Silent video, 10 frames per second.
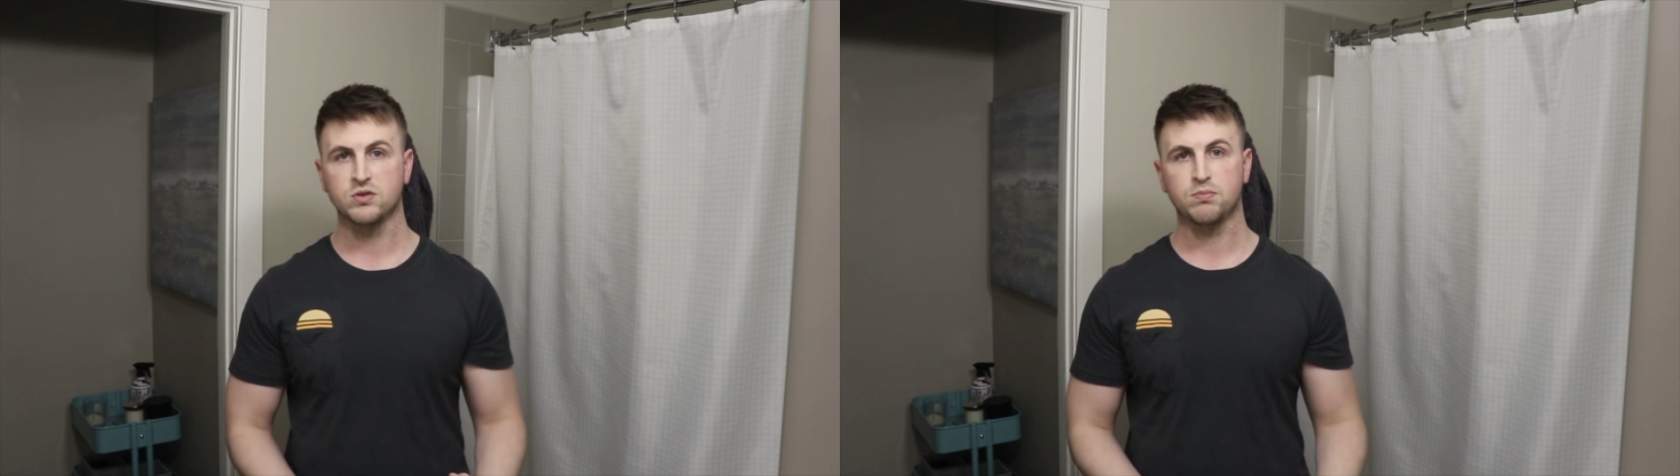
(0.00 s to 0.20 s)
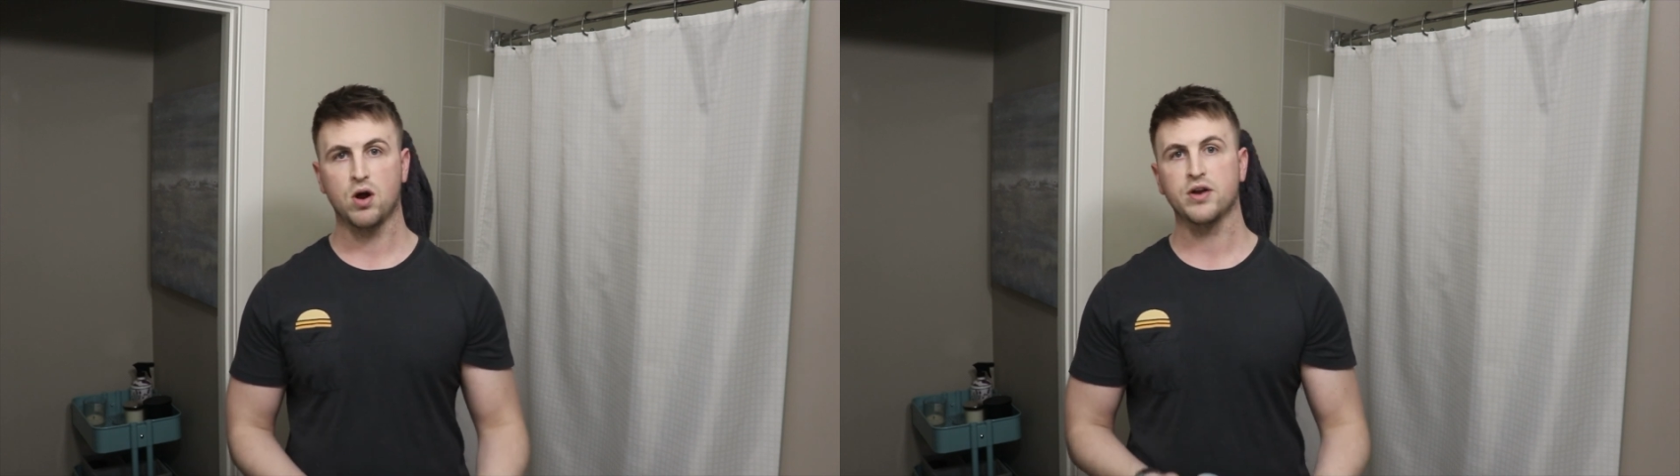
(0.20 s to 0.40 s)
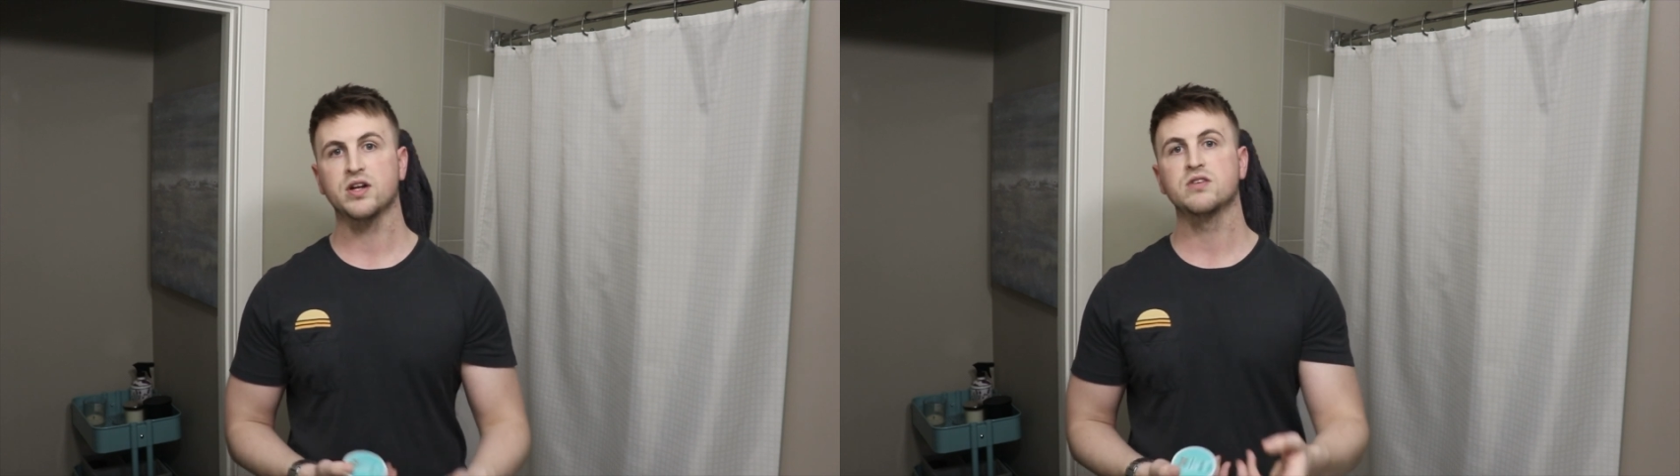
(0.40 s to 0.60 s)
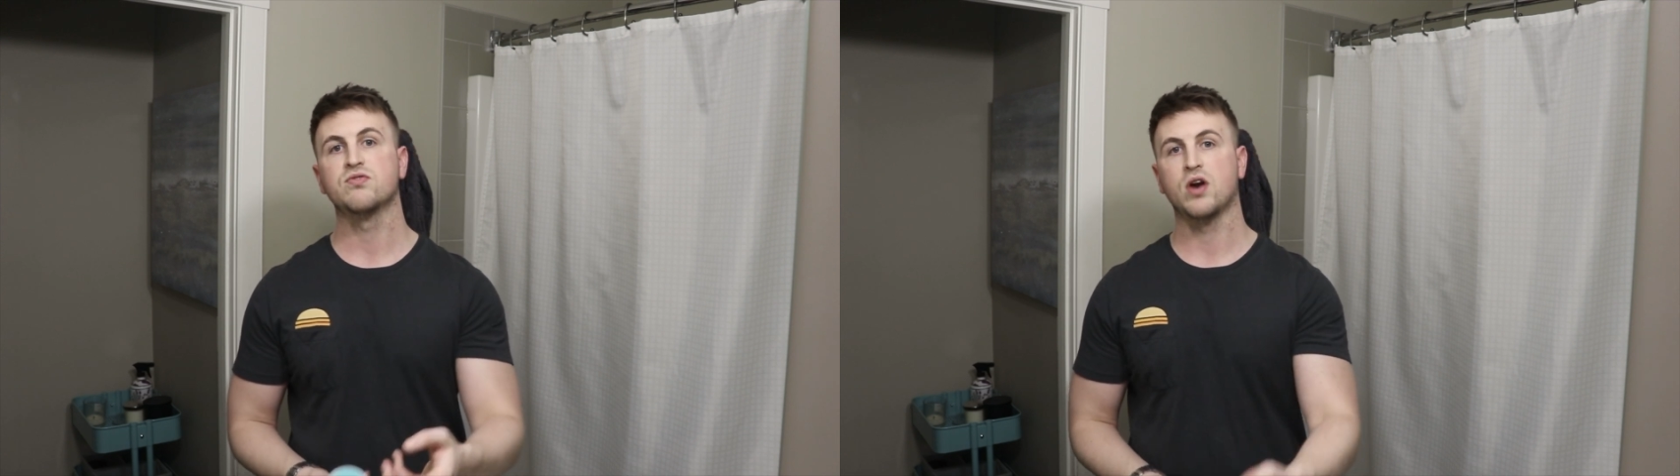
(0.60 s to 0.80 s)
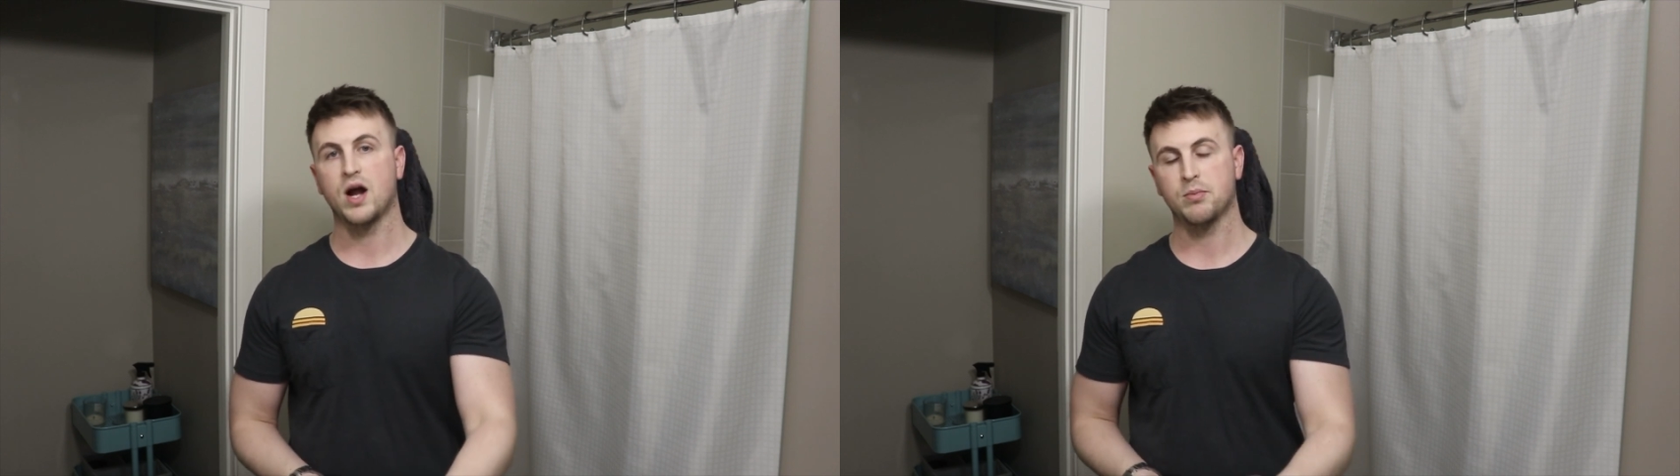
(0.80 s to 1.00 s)
of product
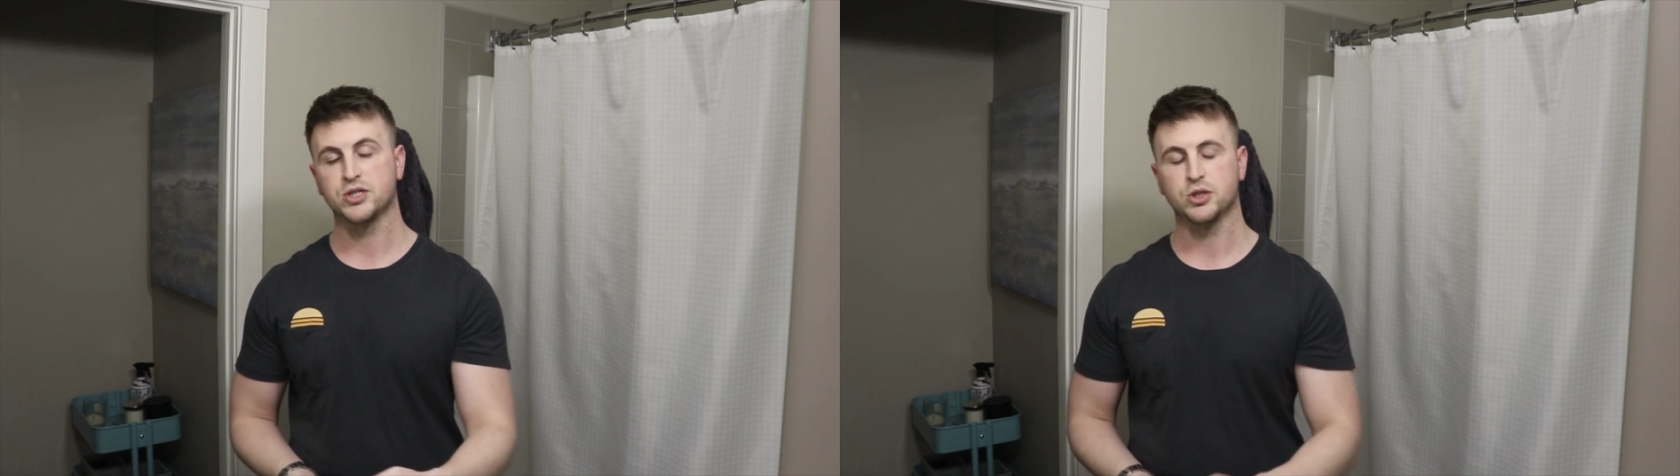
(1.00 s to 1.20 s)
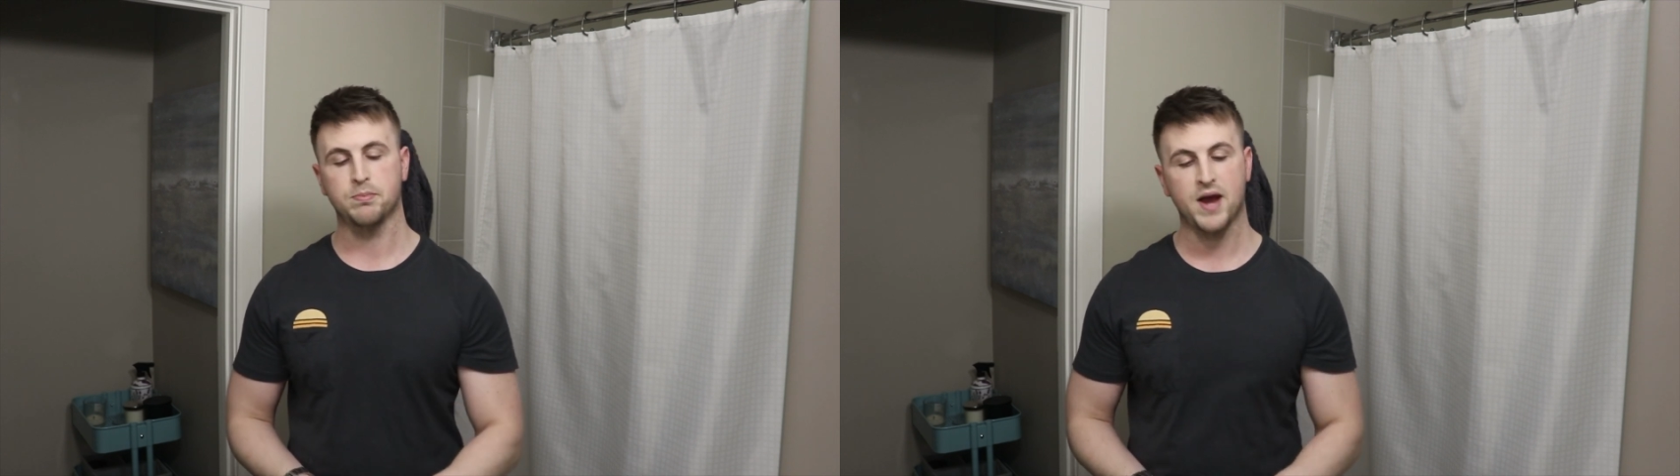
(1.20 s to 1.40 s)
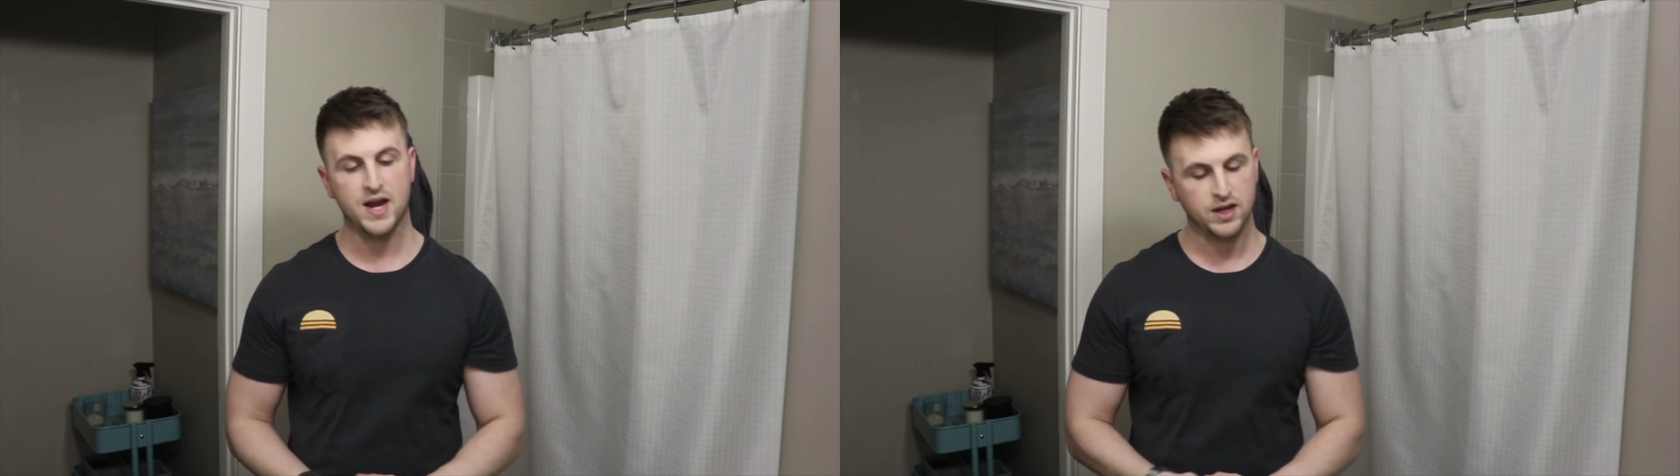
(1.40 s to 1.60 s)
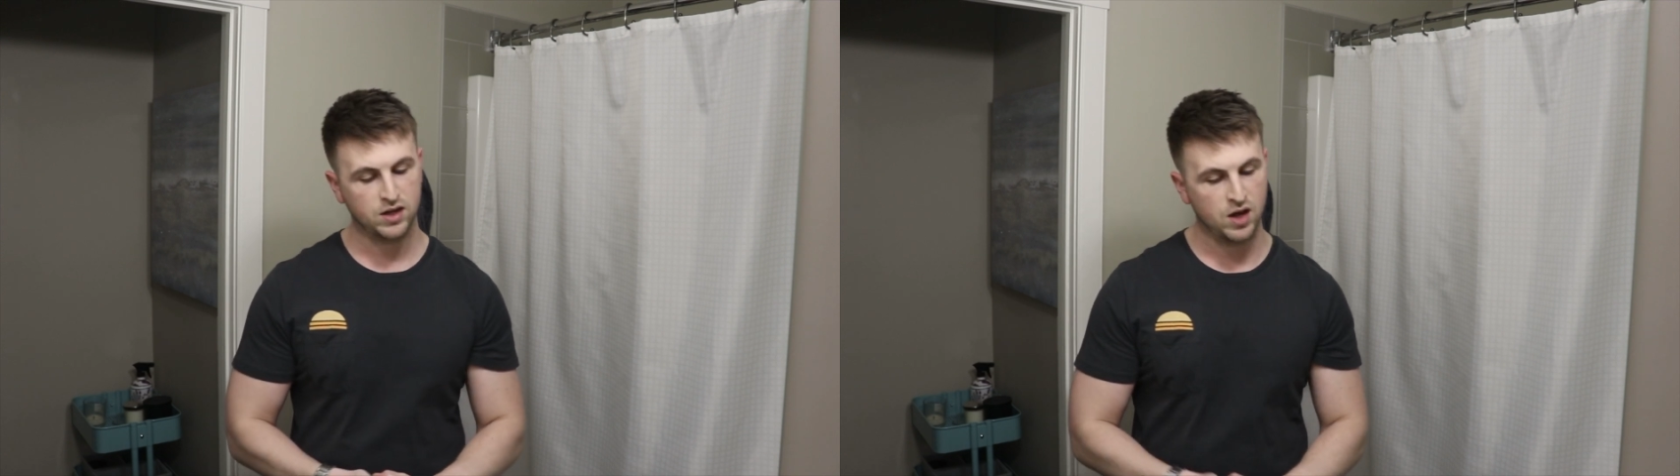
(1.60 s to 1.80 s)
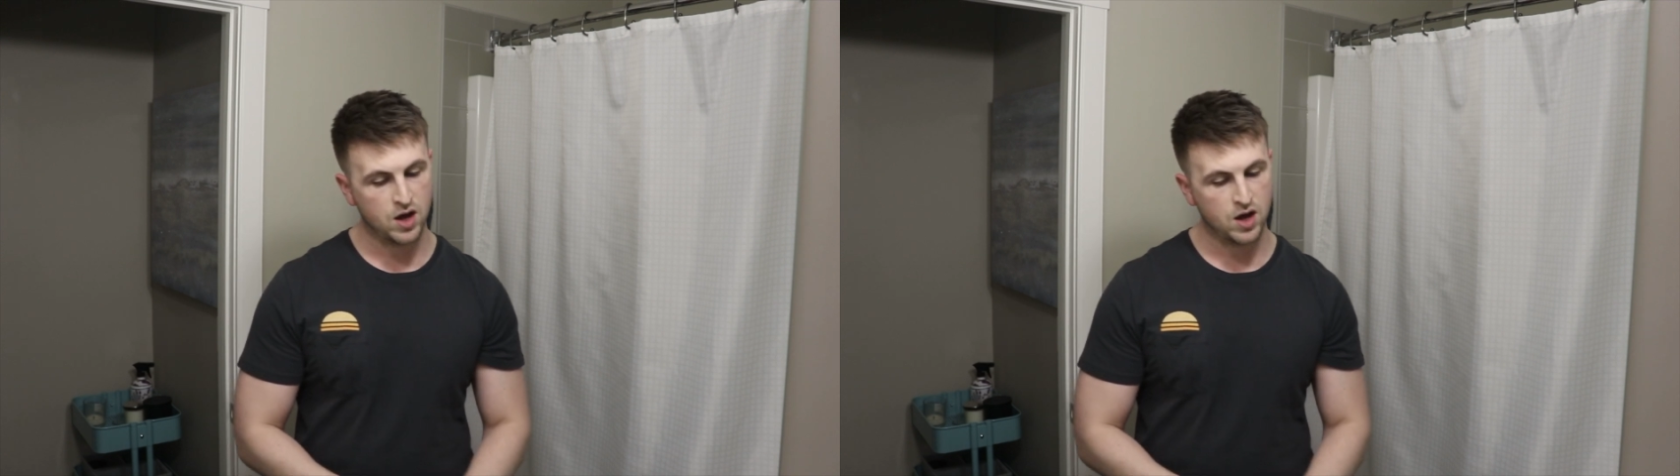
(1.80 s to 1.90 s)
for how much you're paying.